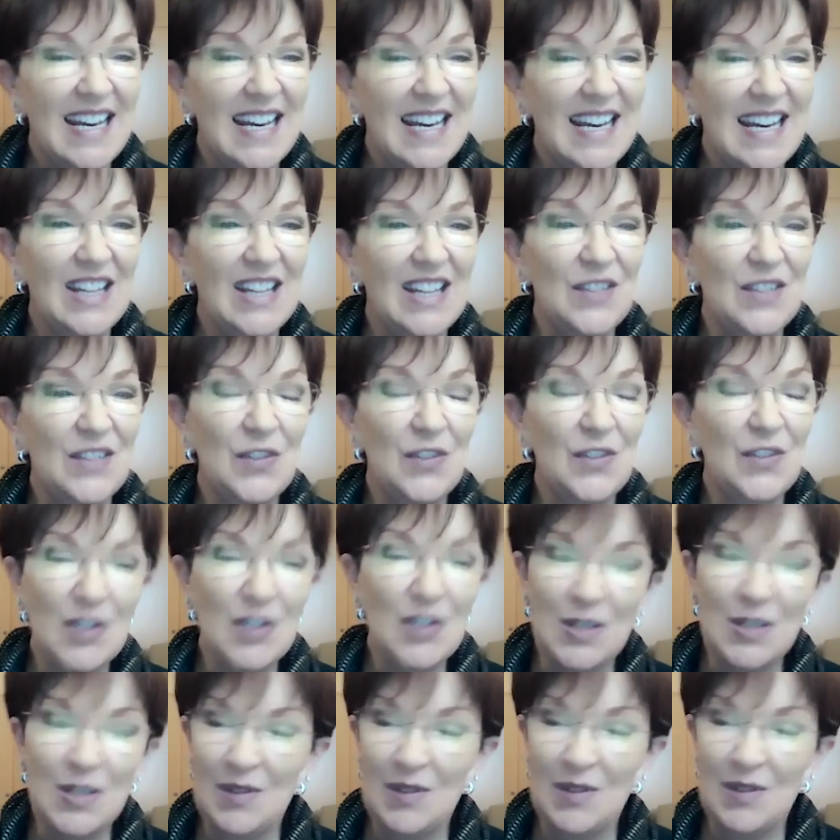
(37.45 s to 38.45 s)
In the
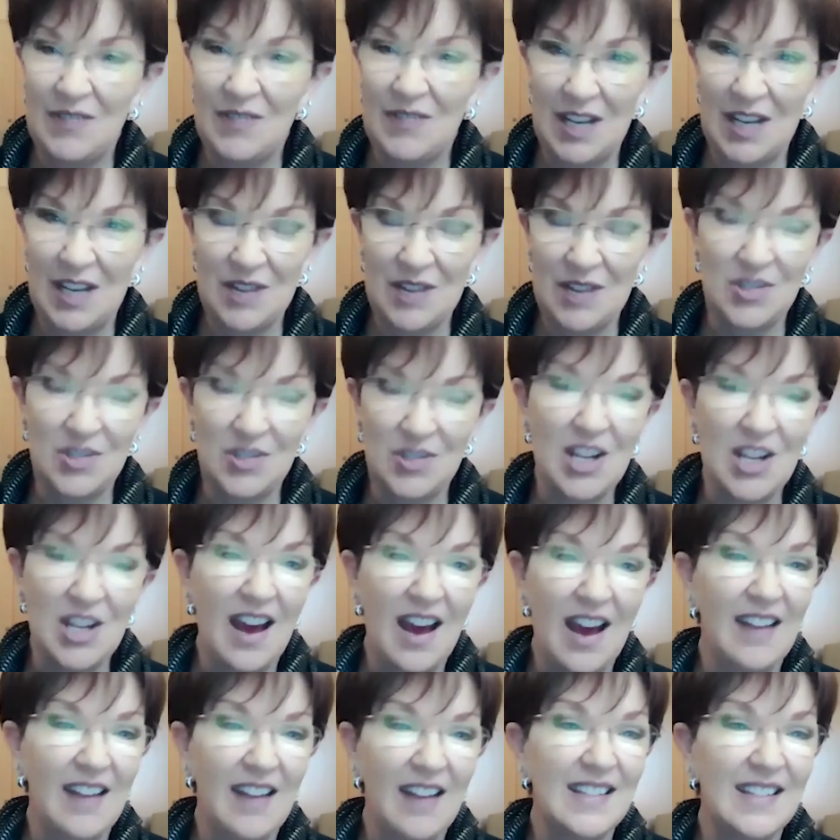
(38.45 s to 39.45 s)
first 3 video
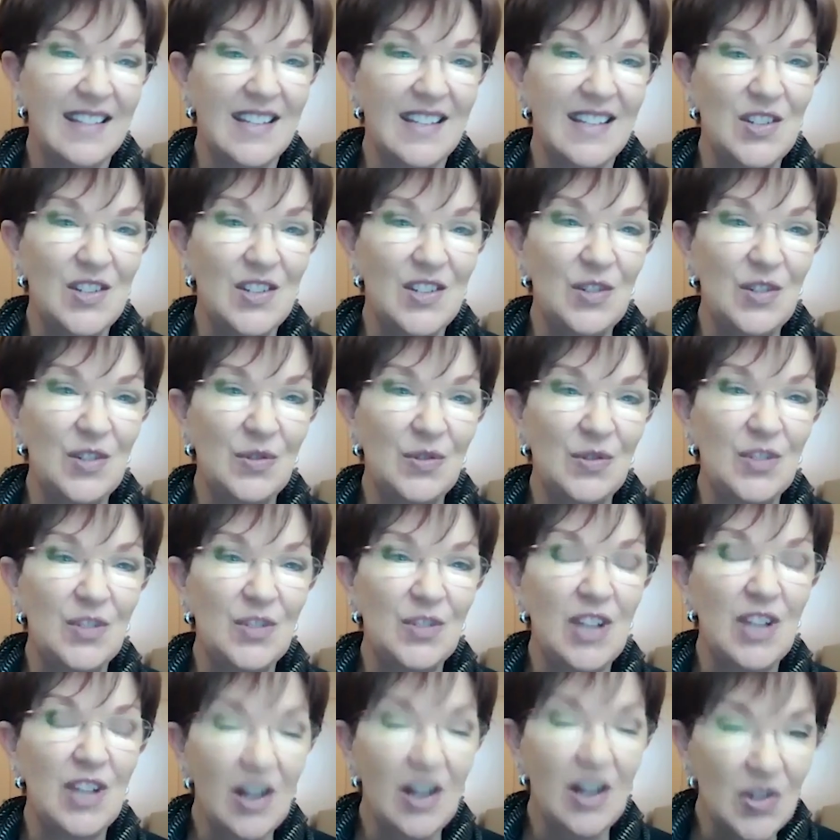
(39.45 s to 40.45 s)
chats, as you've
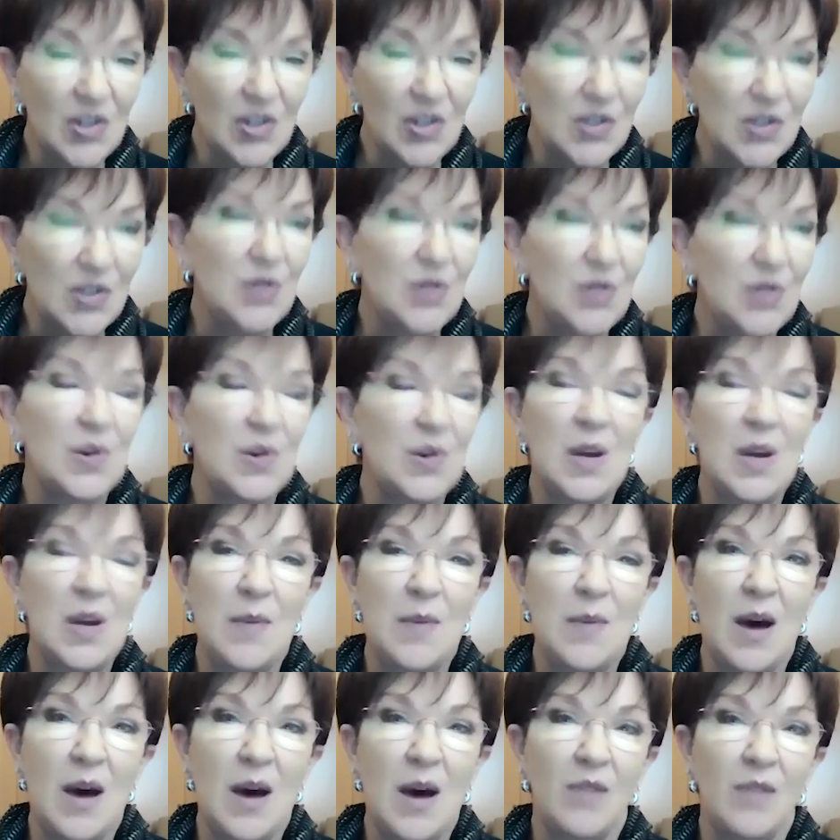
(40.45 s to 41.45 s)
shared your story
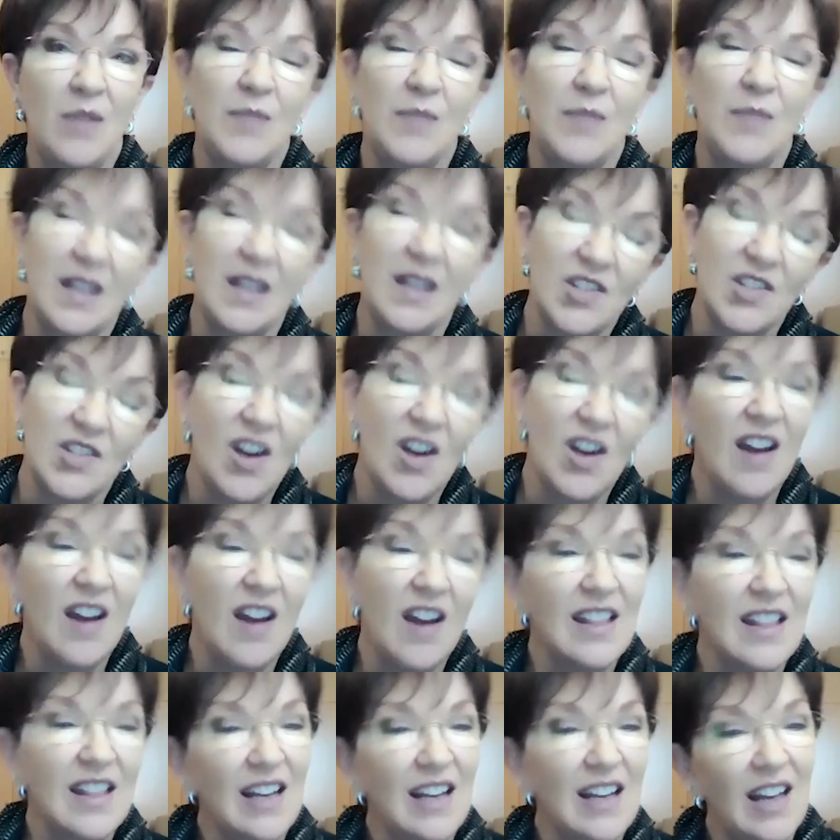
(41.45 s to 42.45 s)
about being shot
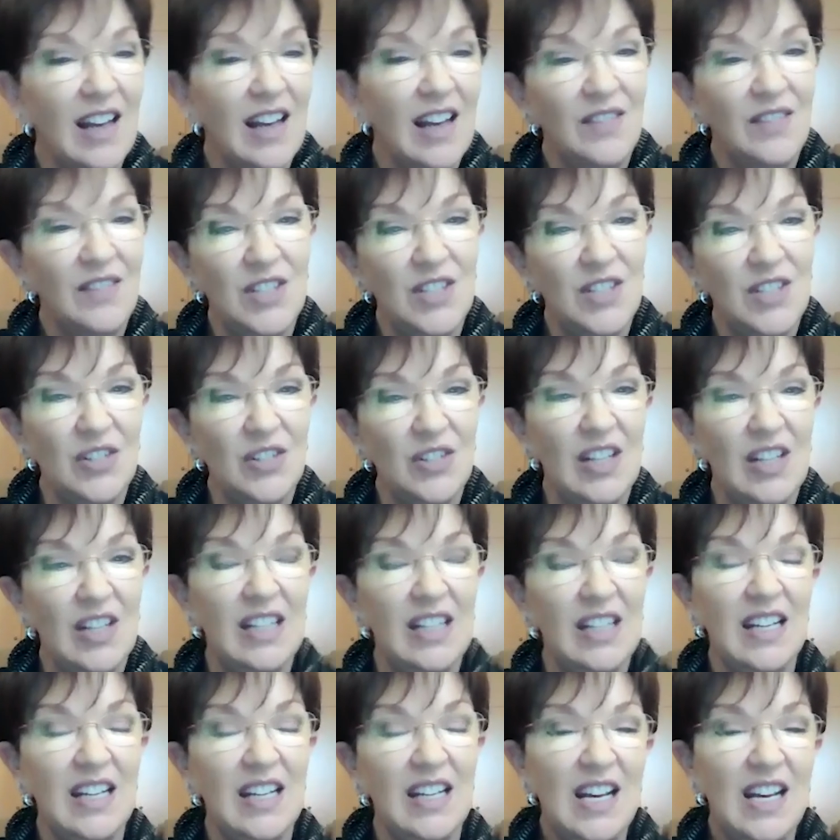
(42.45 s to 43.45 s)
in the line of duty,
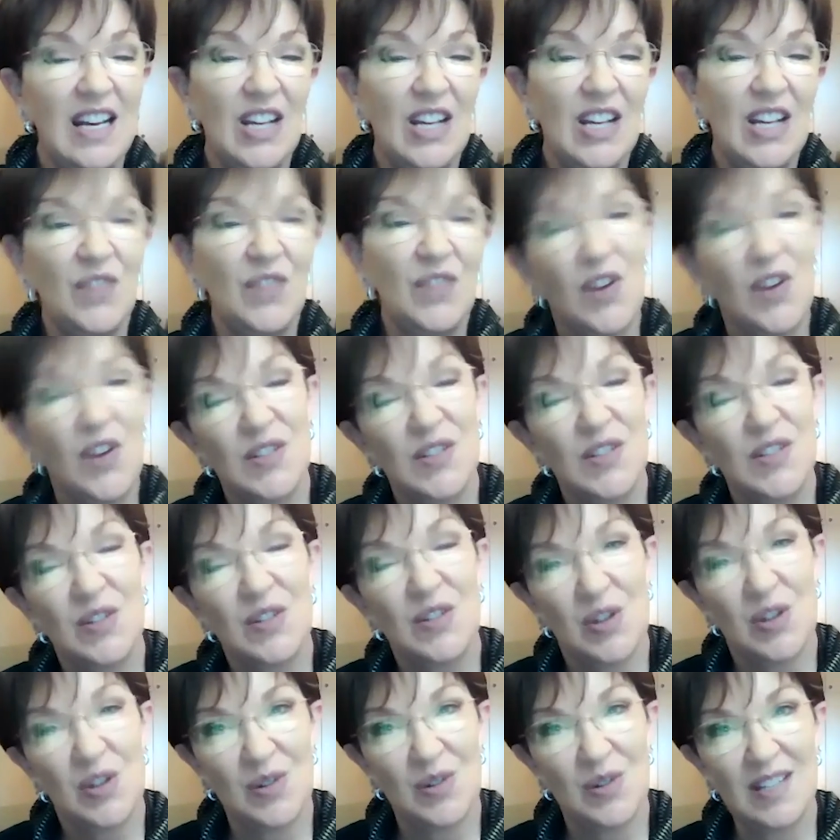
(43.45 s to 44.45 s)
you've also
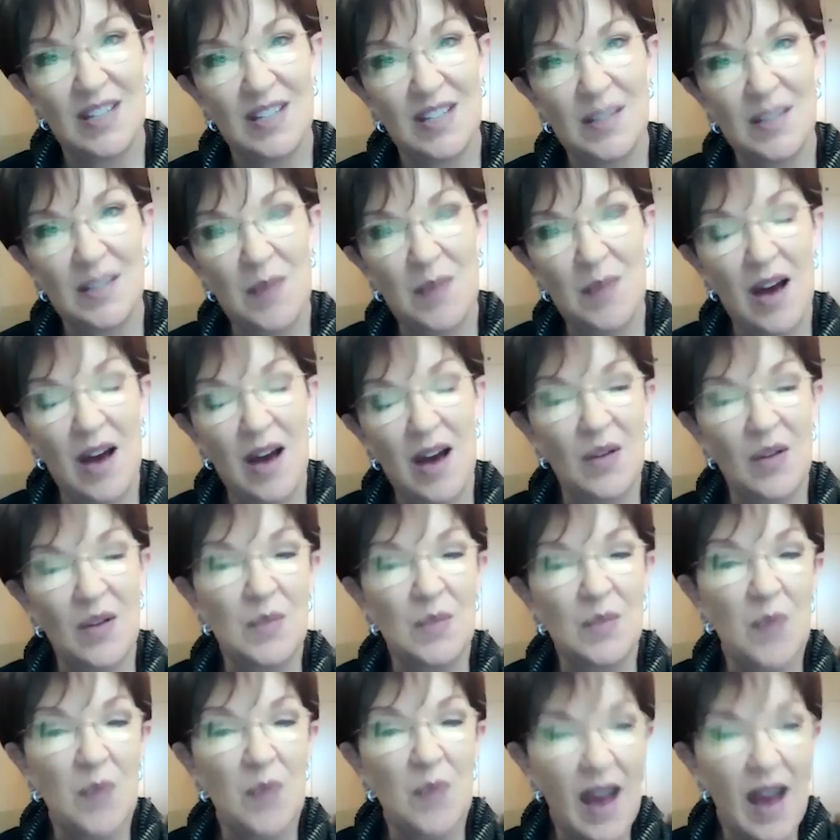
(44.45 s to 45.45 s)
told us
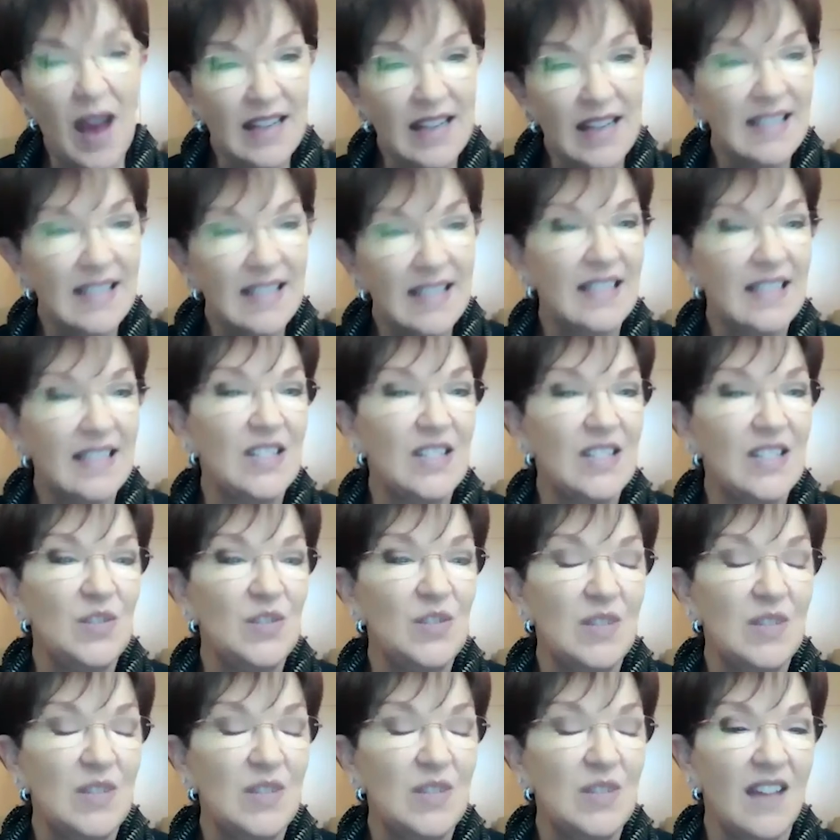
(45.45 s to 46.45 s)
about the practices
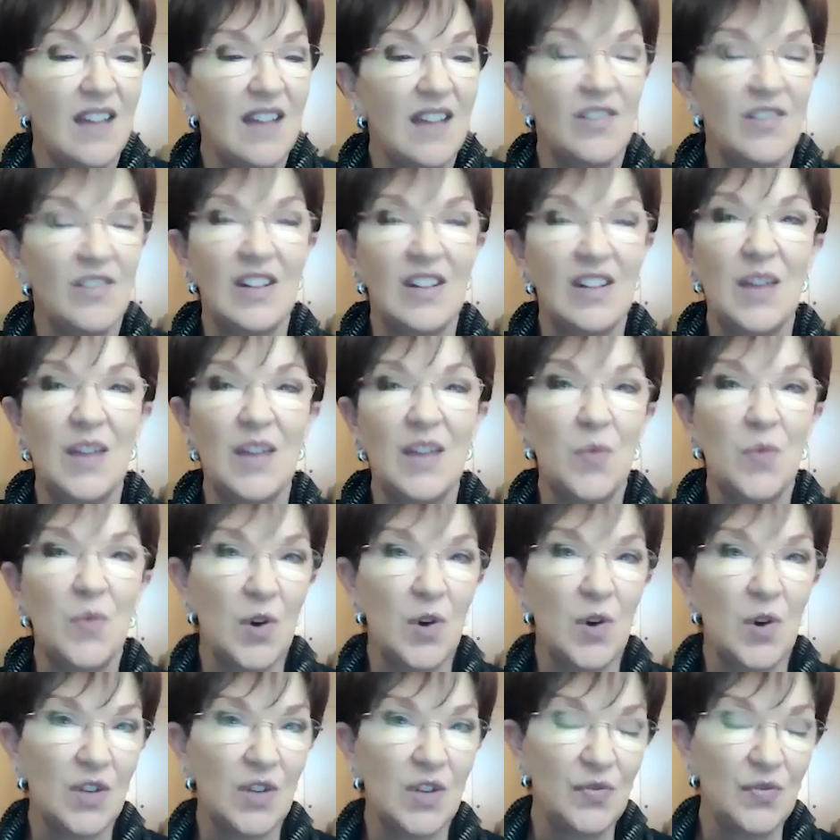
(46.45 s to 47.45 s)
you discovered that
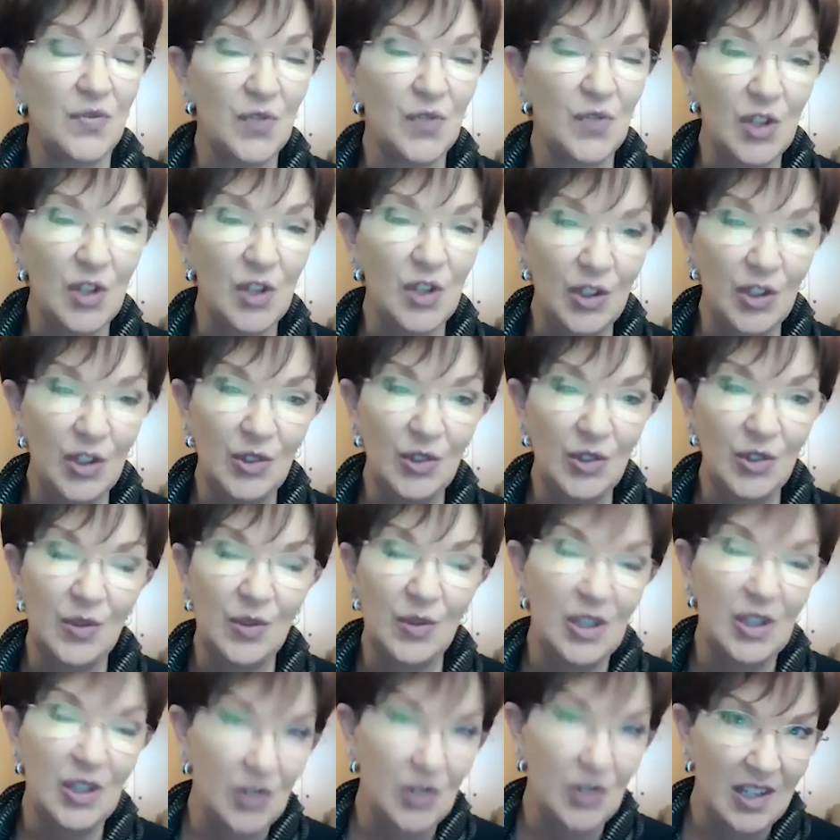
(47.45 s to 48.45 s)
worked for you
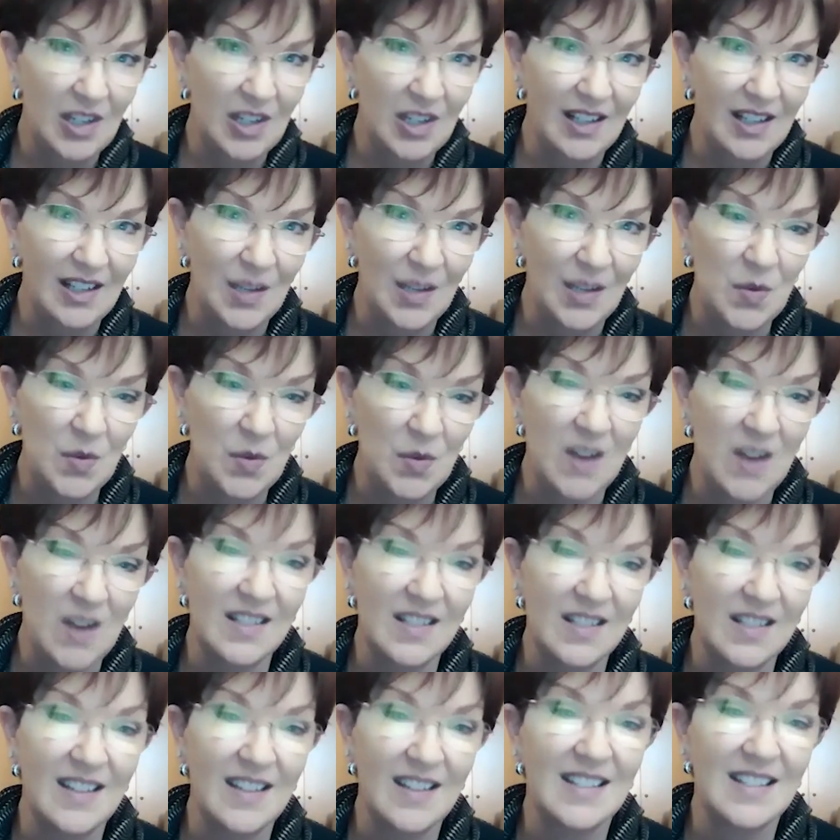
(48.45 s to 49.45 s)
in your healing
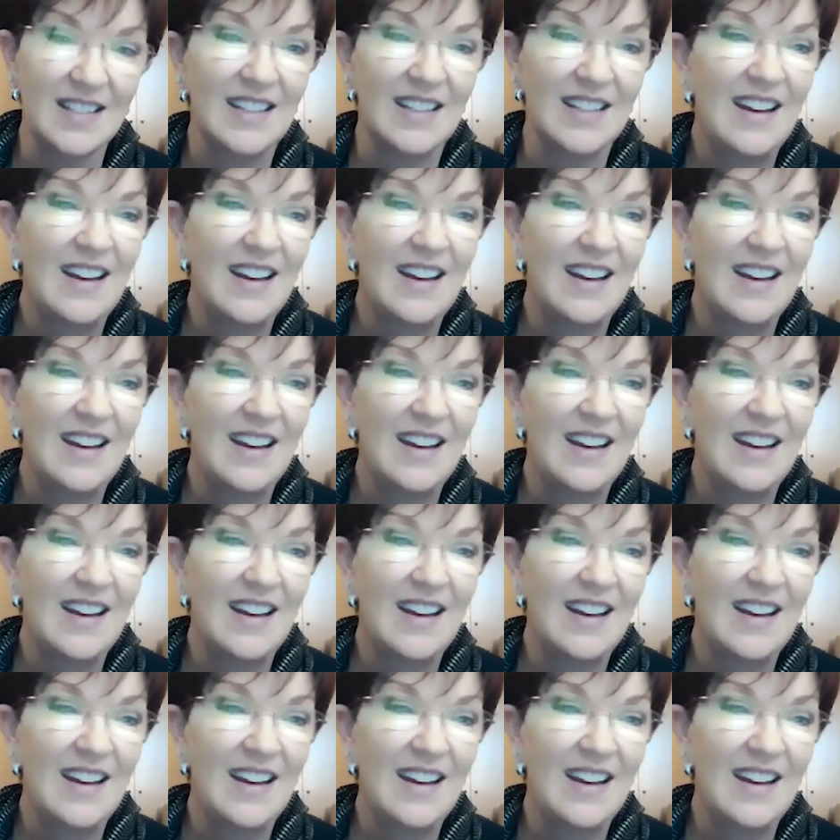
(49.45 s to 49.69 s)
process